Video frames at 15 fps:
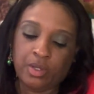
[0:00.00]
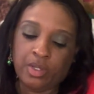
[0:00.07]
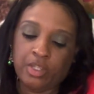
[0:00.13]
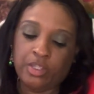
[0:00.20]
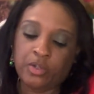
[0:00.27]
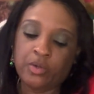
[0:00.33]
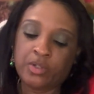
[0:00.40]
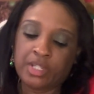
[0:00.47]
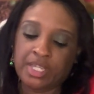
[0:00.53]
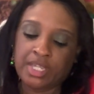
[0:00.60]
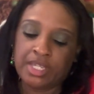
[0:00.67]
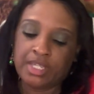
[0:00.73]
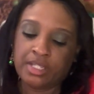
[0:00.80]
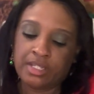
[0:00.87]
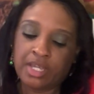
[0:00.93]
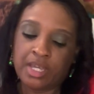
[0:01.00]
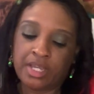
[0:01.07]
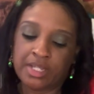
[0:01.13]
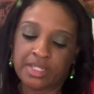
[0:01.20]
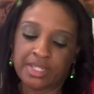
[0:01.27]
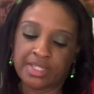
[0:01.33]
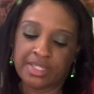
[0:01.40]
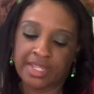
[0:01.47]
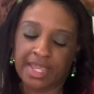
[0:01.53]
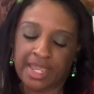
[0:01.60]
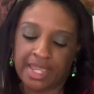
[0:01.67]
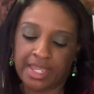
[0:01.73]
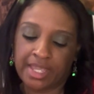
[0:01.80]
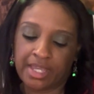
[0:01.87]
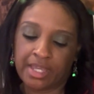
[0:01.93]
You'll need to
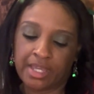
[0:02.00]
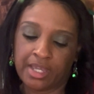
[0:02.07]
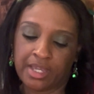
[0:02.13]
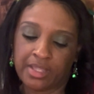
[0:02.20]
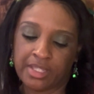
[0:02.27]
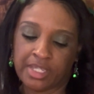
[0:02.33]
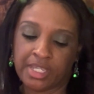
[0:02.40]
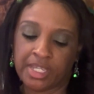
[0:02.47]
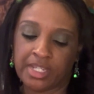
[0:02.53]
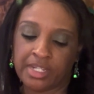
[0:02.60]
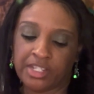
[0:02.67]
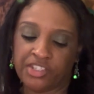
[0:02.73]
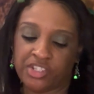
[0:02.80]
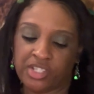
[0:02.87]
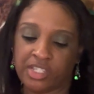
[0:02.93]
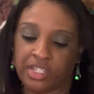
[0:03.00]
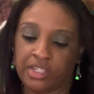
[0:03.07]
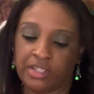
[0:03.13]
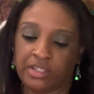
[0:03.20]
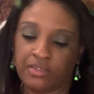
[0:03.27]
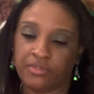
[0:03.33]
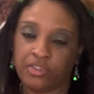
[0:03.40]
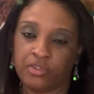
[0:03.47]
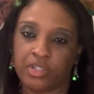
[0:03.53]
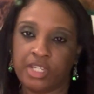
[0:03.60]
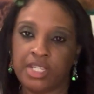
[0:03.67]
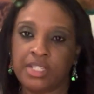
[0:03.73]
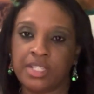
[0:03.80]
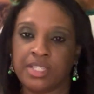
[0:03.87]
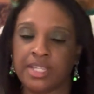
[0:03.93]
take the initiative. You
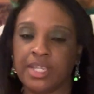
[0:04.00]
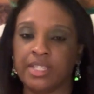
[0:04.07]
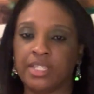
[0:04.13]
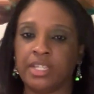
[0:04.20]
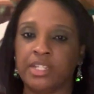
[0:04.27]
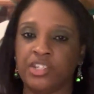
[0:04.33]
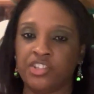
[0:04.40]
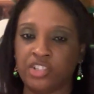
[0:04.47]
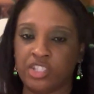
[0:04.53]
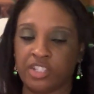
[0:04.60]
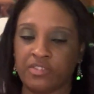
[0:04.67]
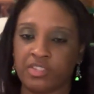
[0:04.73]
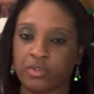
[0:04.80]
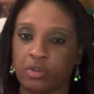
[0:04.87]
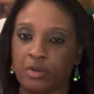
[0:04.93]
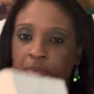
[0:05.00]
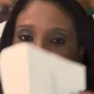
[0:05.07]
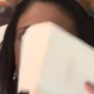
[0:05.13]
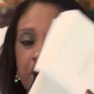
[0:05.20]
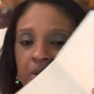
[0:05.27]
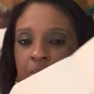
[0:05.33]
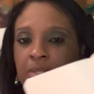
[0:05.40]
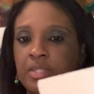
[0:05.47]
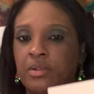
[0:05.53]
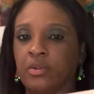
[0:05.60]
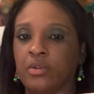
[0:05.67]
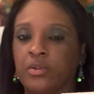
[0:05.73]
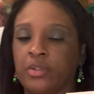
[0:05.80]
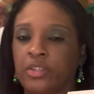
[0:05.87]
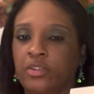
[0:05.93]
need to take the initiative, Scorpio.
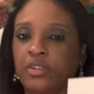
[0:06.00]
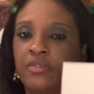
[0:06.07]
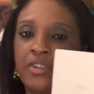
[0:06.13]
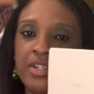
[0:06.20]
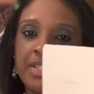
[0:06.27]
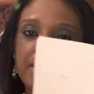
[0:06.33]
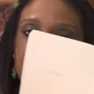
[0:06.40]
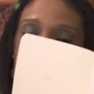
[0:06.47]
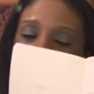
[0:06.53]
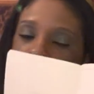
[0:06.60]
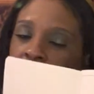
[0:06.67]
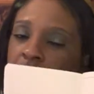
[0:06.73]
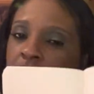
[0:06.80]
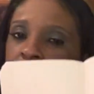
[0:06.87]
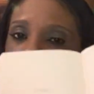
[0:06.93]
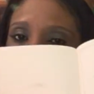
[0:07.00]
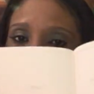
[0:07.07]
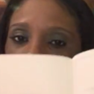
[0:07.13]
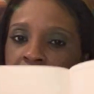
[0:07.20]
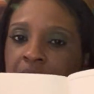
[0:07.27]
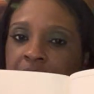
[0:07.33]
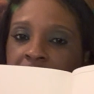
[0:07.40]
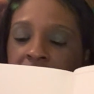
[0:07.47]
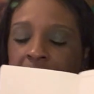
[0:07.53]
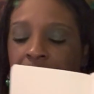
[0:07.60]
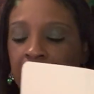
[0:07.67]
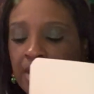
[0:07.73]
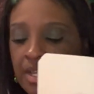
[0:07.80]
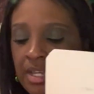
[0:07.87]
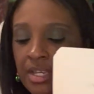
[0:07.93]
So the universe is telling you that you need to
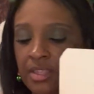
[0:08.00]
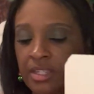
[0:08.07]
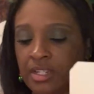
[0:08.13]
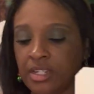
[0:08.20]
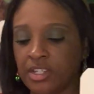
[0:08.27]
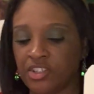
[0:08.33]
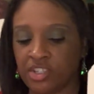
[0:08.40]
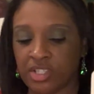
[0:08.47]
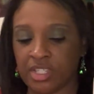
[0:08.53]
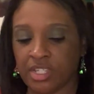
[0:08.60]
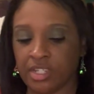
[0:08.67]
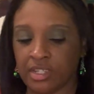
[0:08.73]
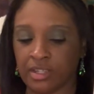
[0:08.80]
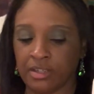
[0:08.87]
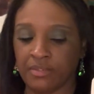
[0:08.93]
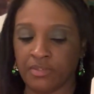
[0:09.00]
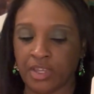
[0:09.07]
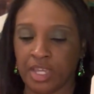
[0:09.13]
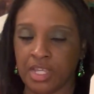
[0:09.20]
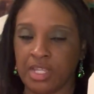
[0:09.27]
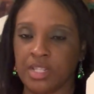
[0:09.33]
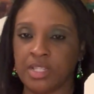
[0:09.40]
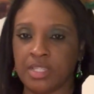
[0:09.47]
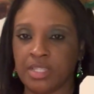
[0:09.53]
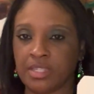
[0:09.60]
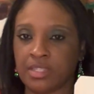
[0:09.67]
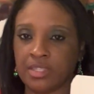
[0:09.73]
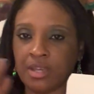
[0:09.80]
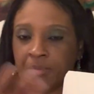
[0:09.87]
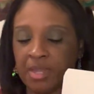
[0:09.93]
take the initiative in
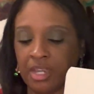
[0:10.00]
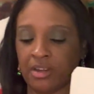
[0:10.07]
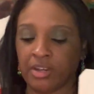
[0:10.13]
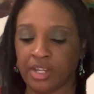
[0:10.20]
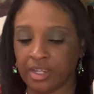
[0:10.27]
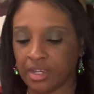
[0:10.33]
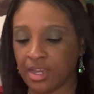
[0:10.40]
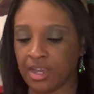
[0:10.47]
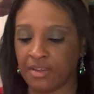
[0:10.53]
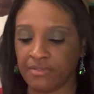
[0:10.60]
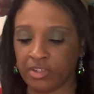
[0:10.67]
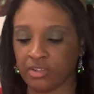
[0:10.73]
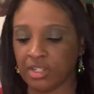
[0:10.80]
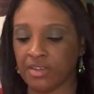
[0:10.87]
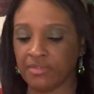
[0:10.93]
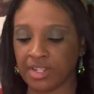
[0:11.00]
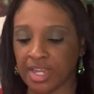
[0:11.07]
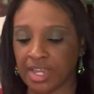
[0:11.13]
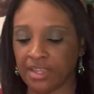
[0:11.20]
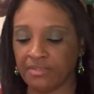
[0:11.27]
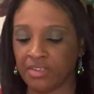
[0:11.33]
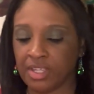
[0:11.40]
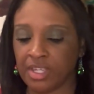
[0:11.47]
some area of your love life